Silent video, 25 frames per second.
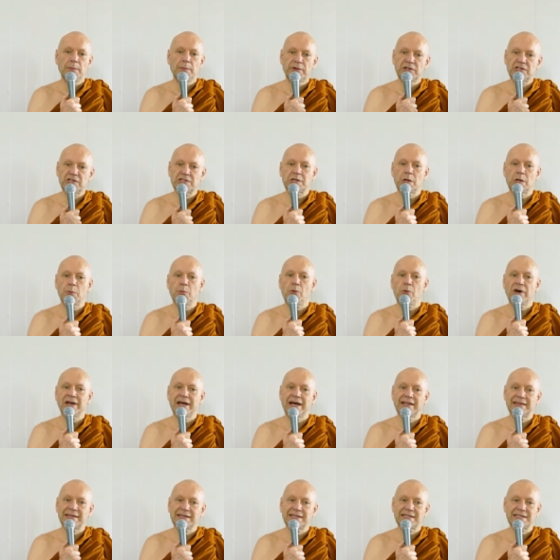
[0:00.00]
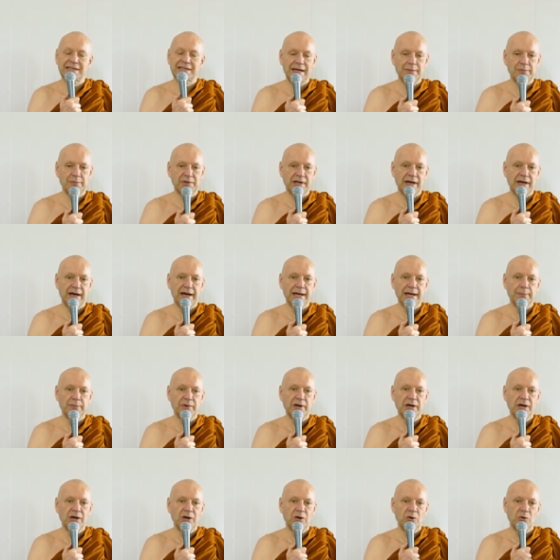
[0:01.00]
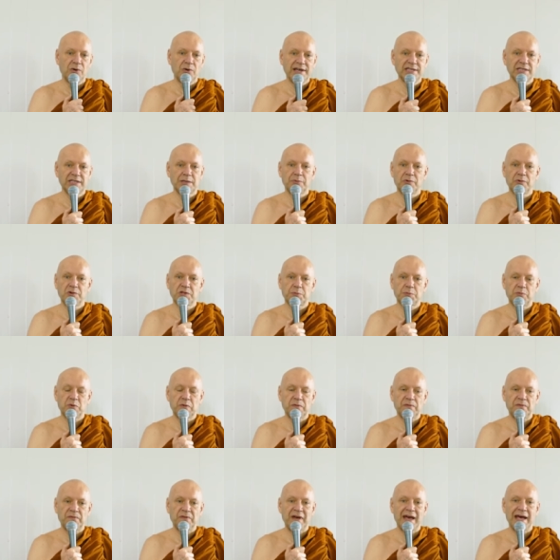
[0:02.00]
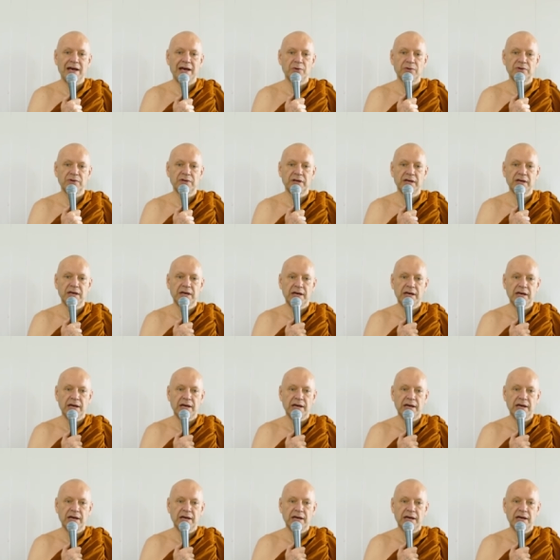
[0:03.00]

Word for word: but someone at the same time who has the most profound